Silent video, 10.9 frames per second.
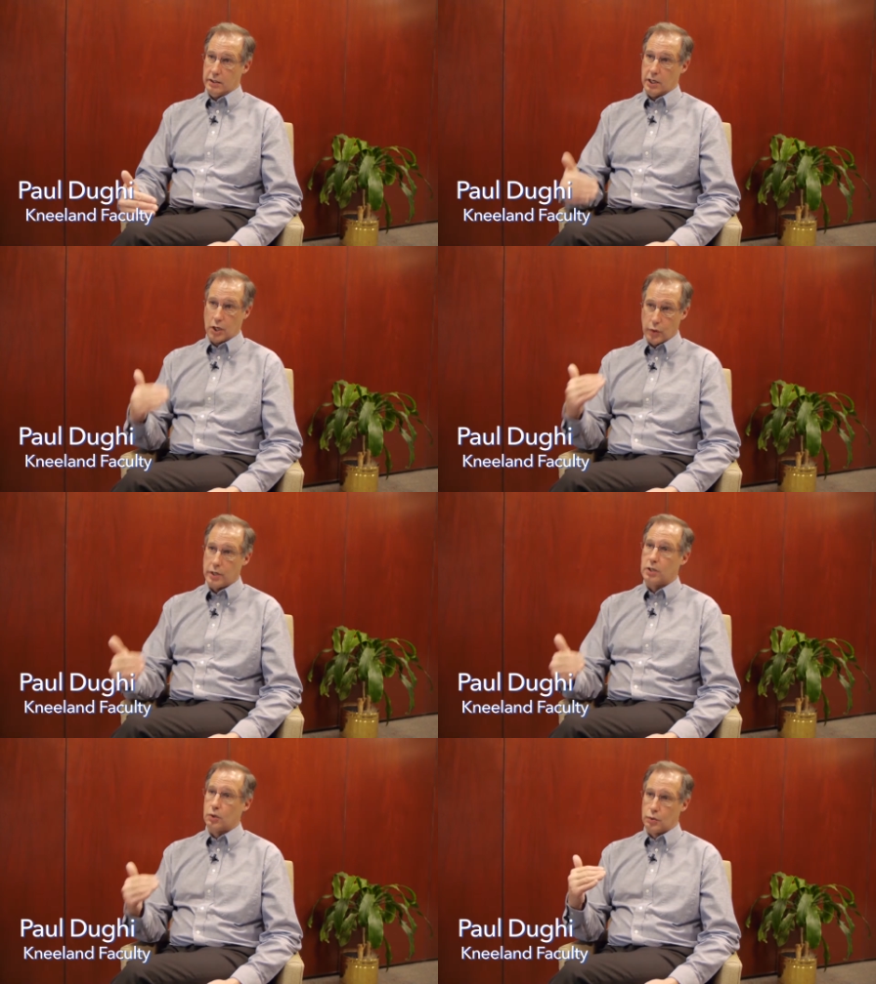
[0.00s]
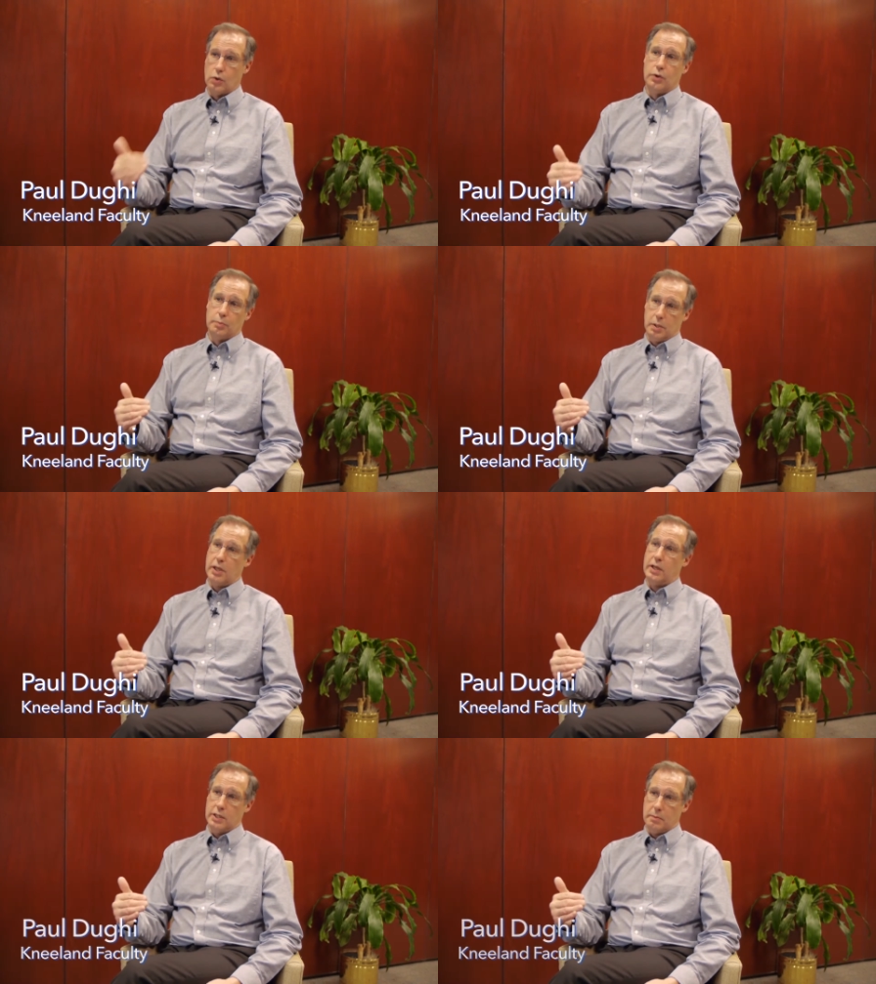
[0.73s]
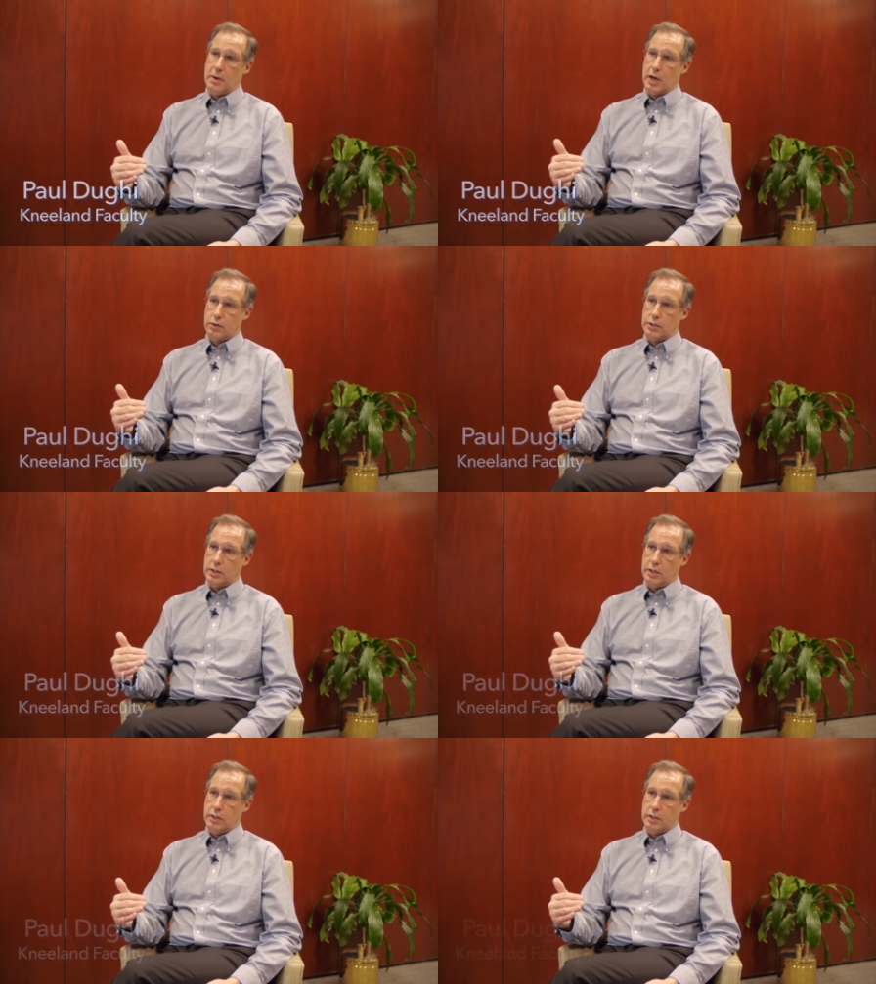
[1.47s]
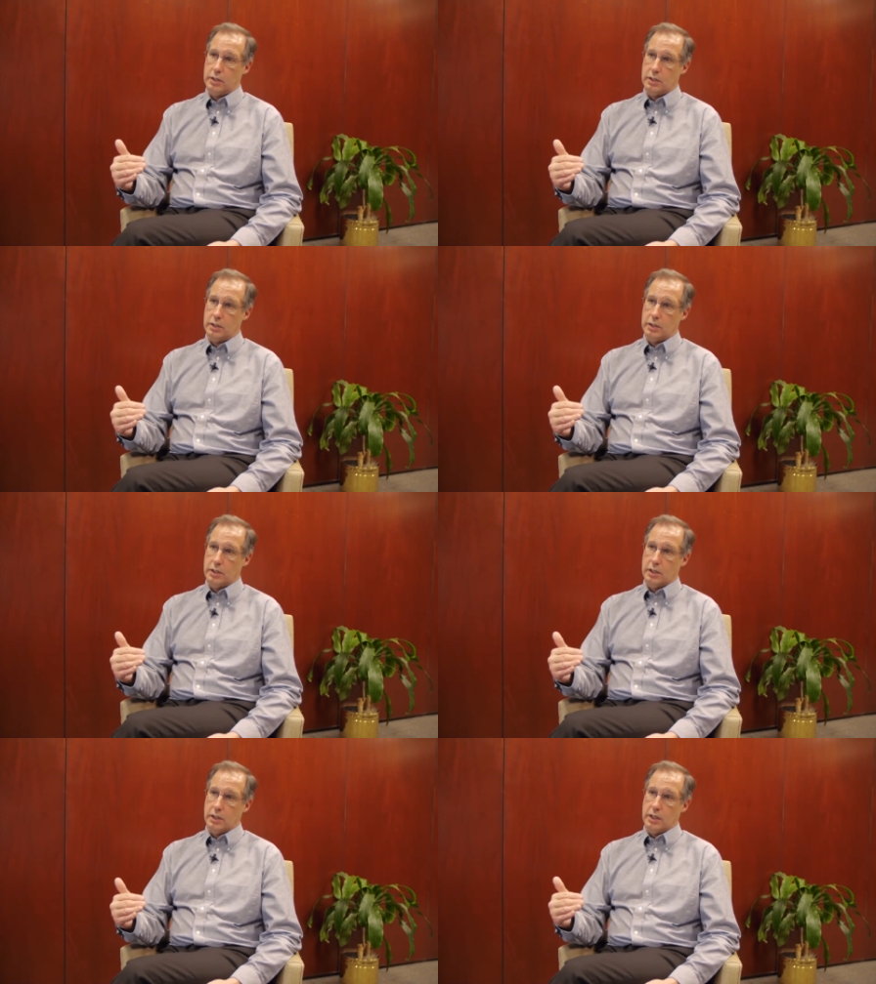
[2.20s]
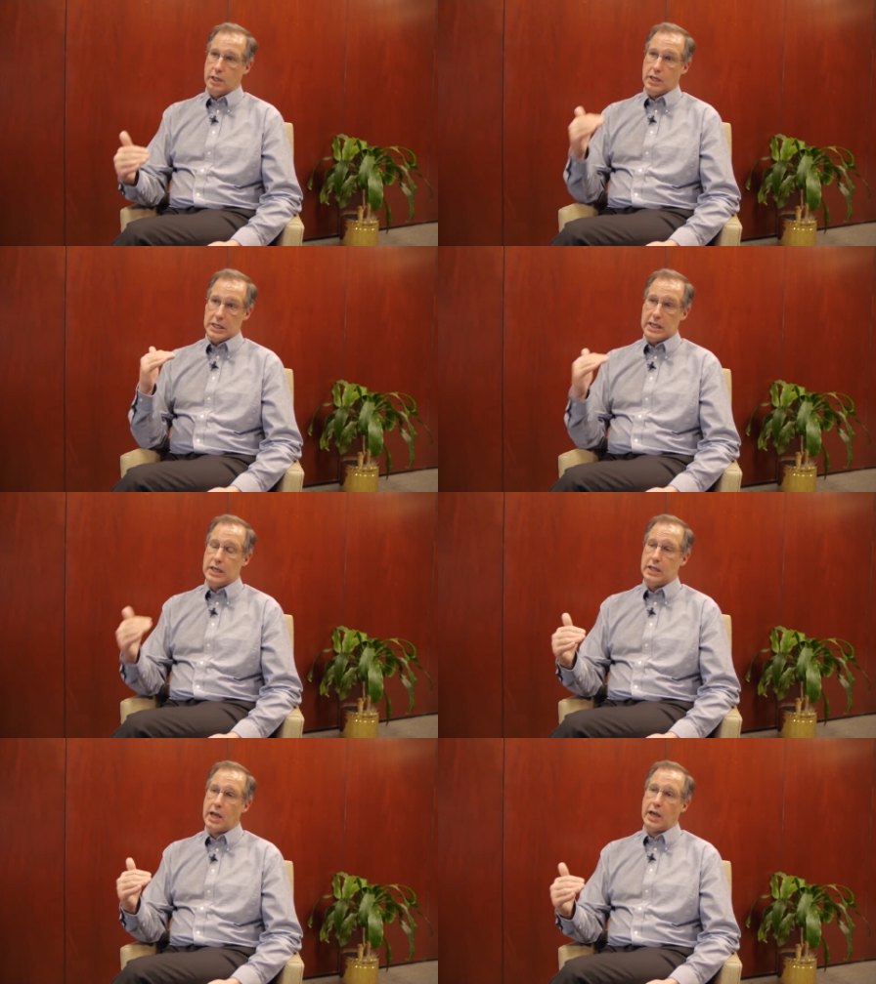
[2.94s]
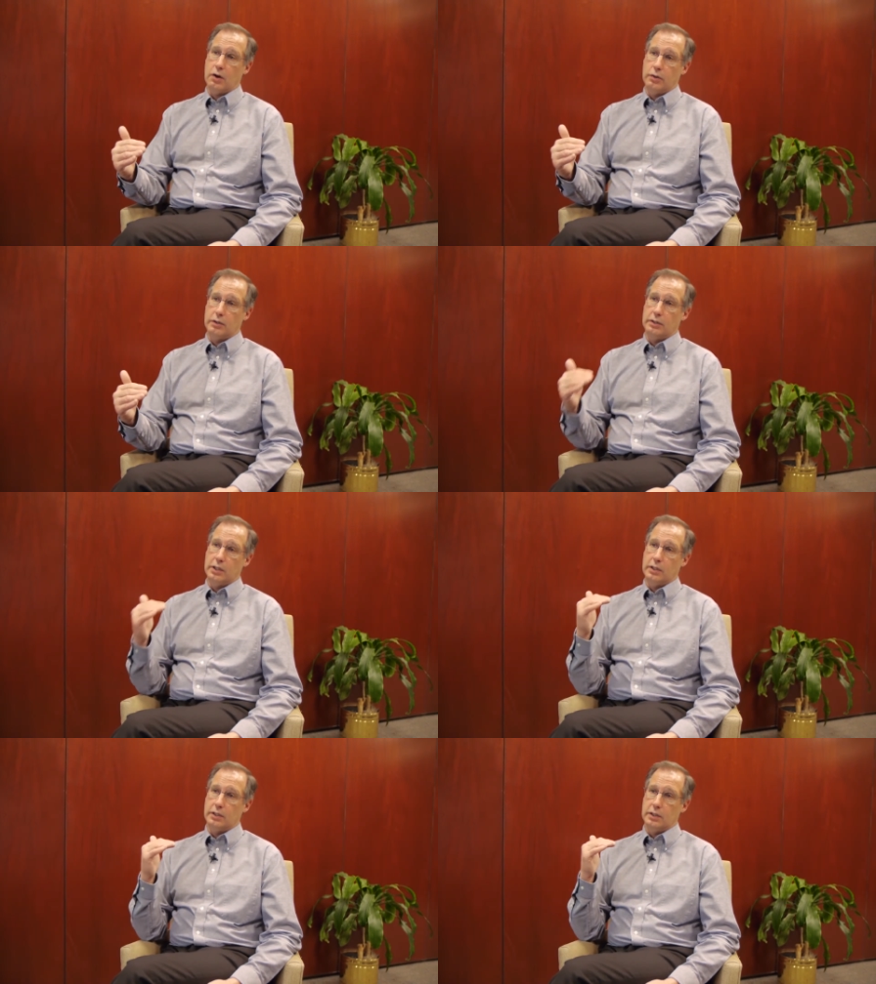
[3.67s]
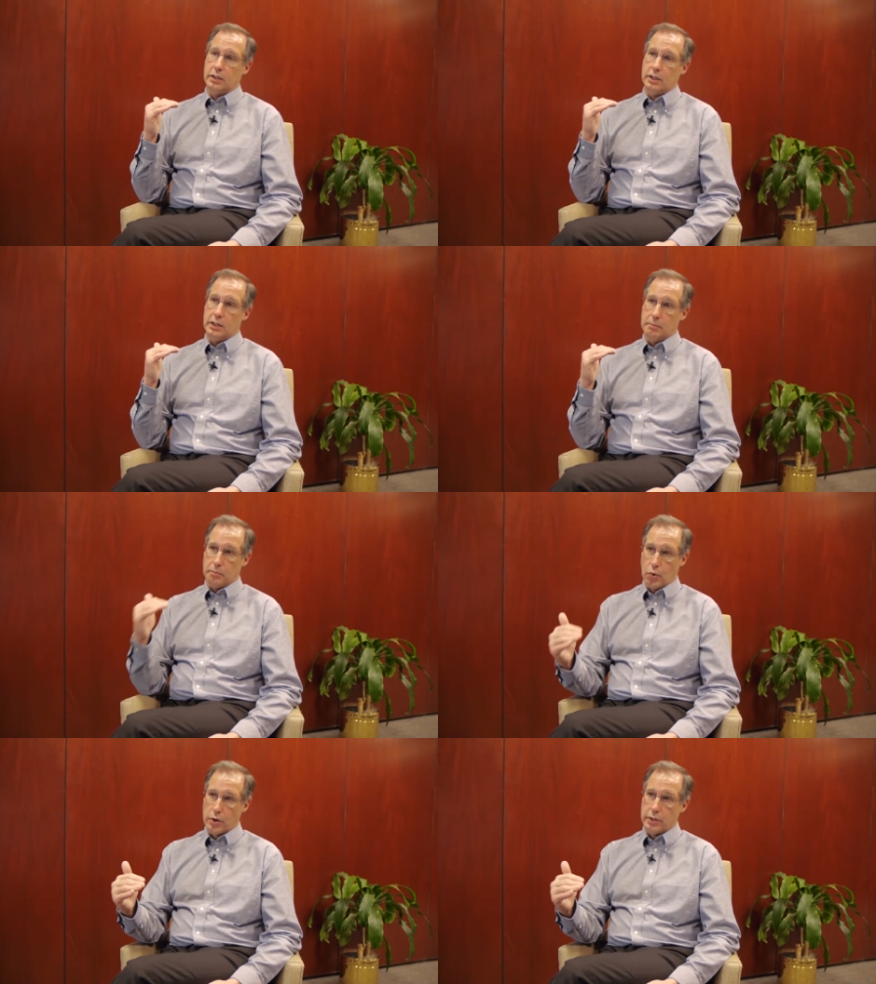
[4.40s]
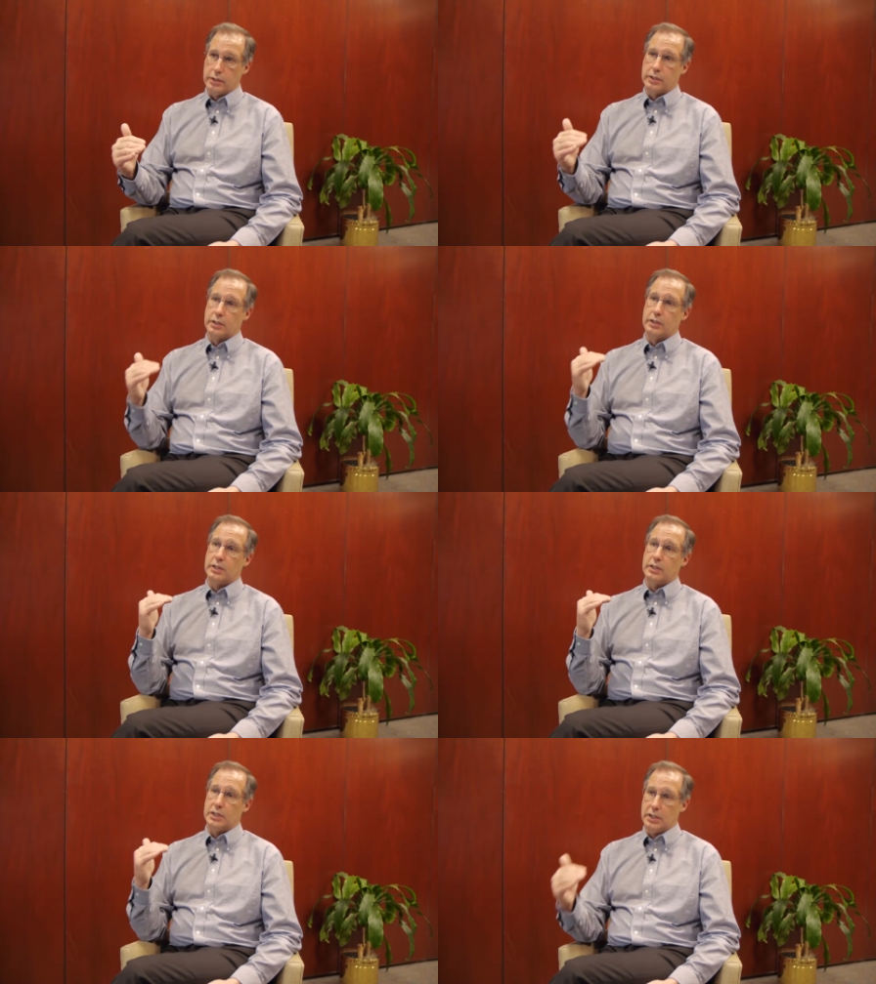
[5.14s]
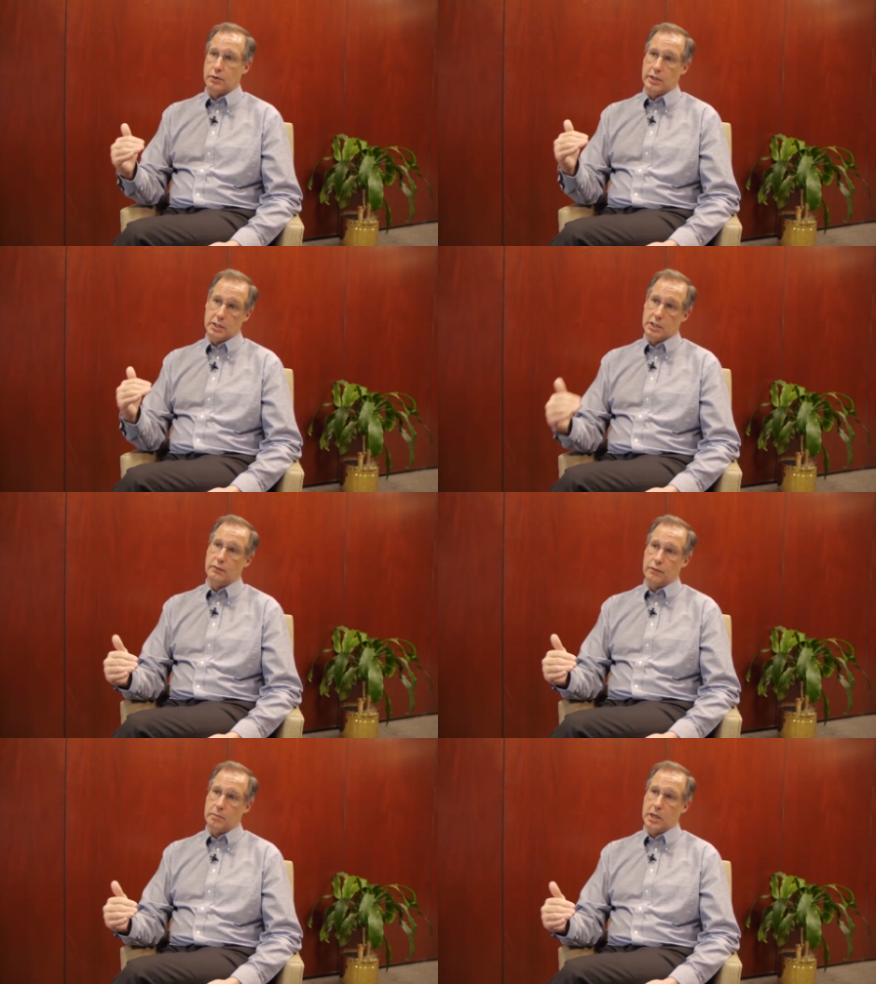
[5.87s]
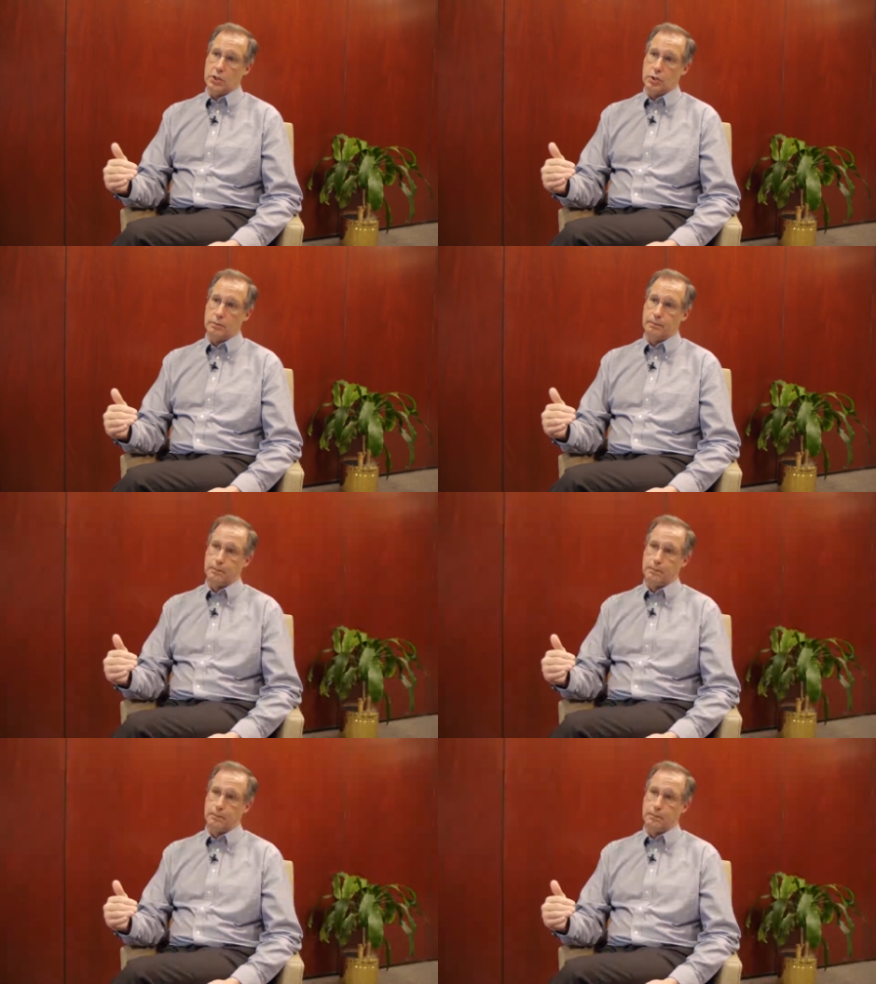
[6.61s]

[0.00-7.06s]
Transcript: a critical role to play in democracy, in getting out important, serious information.